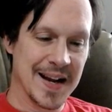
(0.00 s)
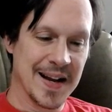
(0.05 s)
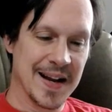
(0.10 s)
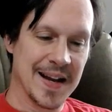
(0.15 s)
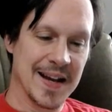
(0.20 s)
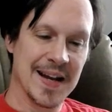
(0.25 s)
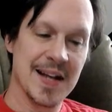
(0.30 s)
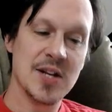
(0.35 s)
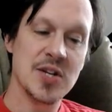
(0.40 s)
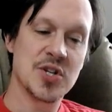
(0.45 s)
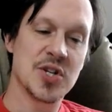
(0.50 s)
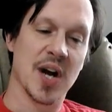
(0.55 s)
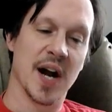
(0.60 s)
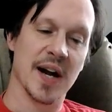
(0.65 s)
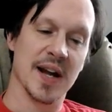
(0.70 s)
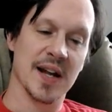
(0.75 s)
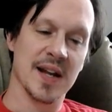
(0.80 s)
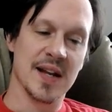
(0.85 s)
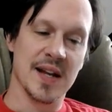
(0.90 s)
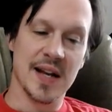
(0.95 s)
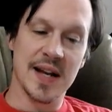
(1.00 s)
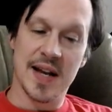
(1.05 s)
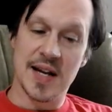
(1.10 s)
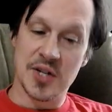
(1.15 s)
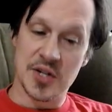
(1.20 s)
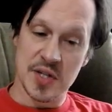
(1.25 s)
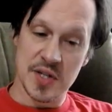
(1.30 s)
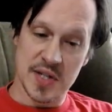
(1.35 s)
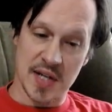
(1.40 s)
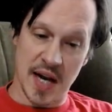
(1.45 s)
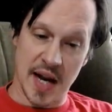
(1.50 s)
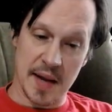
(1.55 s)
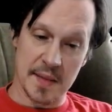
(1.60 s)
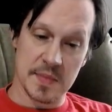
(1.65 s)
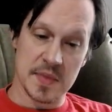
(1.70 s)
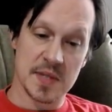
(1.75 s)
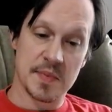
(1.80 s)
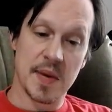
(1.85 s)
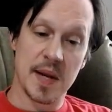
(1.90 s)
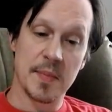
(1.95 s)
In China, in ancient times,
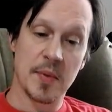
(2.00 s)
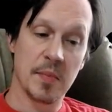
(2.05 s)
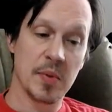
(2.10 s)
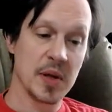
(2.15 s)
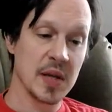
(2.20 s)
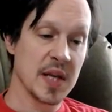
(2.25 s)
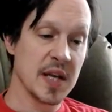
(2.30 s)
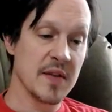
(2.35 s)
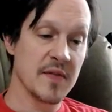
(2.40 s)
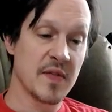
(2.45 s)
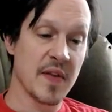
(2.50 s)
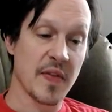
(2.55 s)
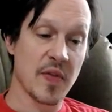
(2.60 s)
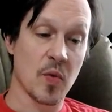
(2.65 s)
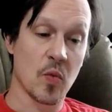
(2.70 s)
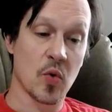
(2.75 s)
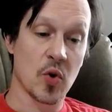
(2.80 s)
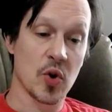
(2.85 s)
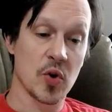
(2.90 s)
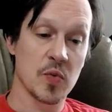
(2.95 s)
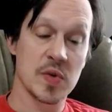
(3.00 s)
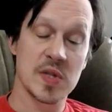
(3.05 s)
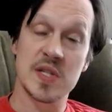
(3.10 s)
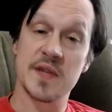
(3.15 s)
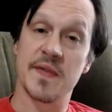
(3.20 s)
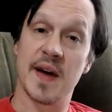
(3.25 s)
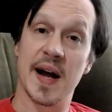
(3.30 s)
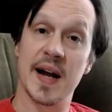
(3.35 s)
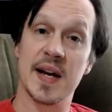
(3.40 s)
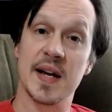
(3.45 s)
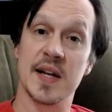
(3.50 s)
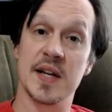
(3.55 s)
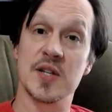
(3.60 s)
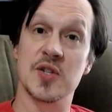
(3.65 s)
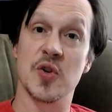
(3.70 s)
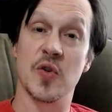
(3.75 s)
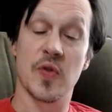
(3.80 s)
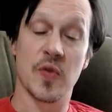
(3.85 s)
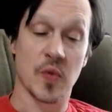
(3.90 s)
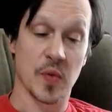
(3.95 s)
people believed that the world was divided into
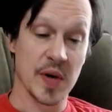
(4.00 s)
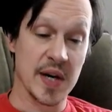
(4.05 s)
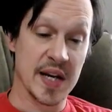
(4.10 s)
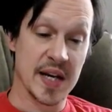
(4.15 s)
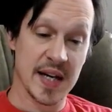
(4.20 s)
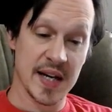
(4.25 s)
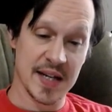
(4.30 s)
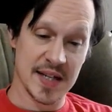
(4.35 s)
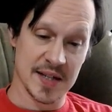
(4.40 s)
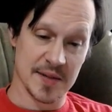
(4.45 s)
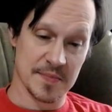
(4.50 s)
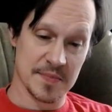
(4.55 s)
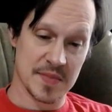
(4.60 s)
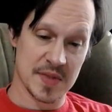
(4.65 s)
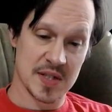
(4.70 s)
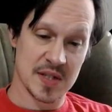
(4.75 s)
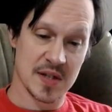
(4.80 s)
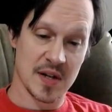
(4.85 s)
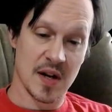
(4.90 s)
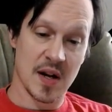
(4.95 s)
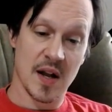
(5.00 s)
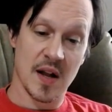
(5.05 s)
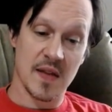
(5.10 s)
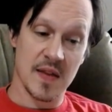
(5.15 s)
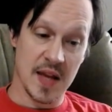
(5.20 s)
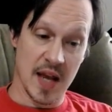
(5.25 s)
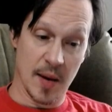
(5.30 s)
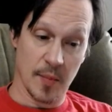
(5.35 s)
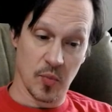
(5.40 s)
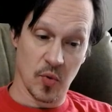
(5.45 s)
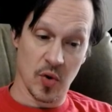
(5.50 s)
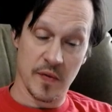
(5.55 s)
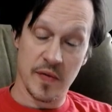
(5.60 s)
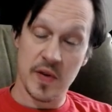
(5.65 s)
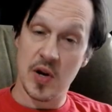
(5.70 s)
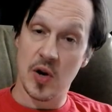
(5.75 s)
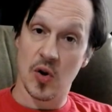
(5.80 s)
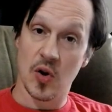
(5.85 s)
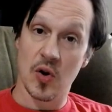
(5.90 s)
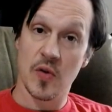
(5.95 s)
three kingdoms. The emperor of
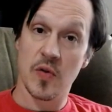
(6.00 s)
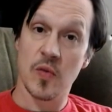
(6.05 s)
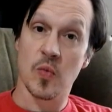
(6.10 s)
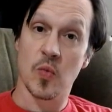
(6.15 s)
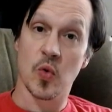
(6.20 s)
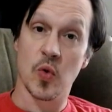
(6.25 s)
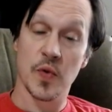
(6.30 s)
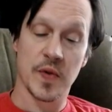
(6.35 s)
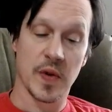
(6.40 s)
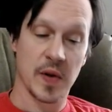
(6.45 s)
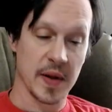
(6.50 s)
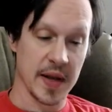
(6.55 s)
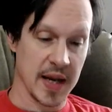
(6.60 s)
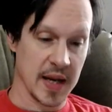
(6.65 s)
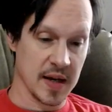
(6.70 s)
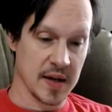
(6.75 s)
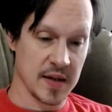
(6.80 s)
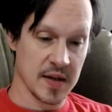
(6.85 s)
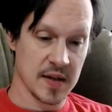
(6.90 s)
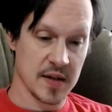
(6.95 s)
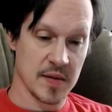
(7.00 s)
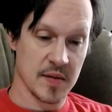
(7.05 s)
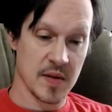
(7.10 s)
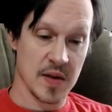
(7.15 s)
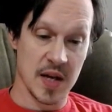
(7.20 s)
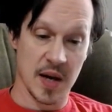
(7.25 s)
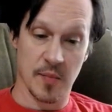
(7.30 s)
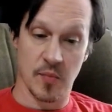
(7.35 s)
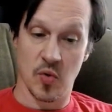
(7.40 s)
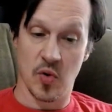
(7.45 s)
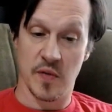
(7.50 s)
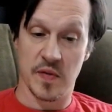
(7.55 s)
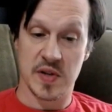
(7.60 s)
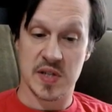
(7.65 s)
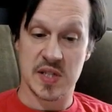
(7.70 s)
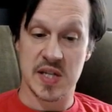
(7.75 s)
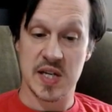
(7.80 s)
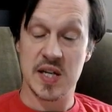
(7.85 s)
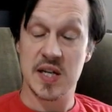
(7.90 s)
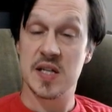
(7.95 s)
the earth ruled the land, the emperor of the
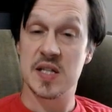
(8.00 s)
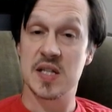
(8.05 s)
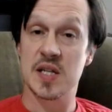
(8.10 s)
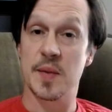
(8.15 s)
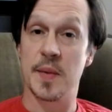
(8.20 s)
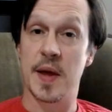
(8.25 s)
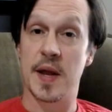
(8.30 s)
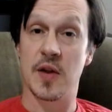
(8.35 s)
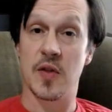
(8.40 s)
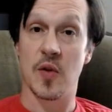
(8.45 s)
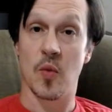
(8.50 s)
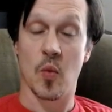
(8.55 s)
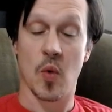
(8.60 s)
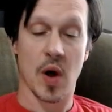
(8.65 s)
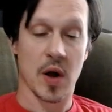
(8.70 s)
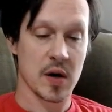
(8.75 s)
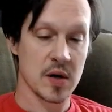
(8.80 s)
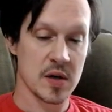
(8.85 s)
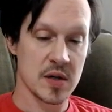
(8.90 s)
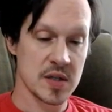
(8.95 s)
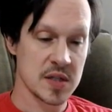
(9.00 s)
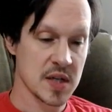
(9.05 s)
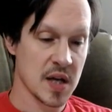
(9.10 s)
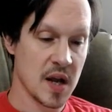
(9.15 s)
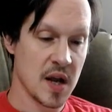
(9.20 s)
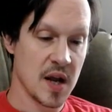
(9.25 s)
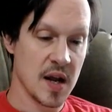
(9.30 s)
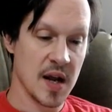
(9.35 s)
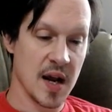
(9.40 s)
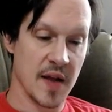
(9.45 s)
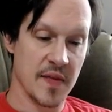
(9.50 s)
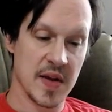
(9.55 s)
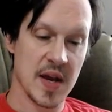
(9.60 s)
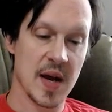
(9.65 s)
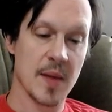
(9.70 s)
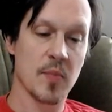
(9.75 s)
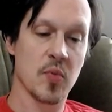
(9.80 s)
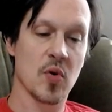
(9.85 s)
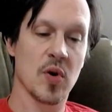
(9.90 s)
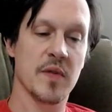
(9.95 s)
seas commanded the waters, and the
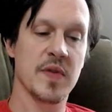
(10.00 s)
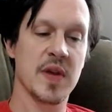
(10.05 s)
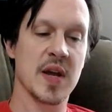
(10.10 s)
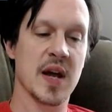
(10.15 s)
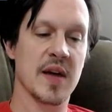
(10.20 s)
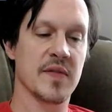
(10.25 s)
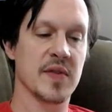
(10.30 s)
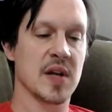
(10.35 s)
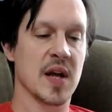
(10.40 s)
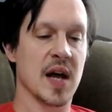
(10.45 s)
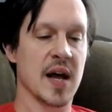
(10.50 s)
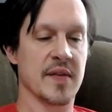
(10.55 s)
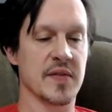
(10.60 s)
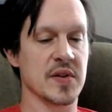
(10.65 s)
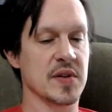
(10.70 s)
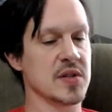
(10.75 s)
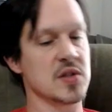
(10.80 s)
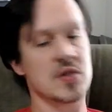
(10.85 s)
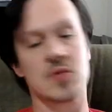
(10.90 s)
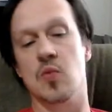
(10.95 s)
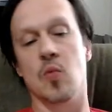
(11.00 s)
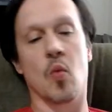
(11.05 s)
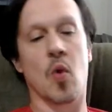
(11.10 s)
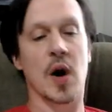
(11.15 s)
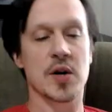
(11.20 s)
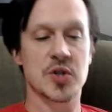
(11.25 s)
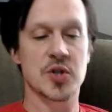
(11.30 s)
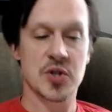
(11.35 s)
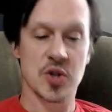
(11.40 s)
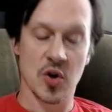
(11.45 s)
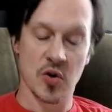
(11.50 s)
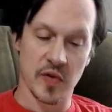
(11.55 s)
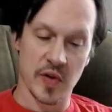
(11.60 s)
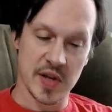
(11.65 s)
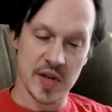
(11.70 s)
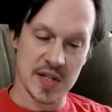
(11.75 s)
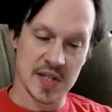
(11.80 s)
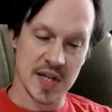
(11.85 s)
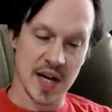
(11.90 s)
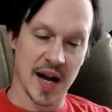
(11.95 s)
emperor of the heavens watched over the
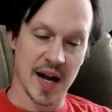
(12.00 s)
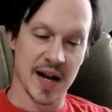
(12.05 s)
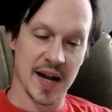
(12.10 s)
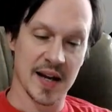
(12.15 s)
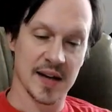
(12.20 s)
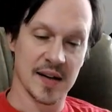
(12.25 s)
sky.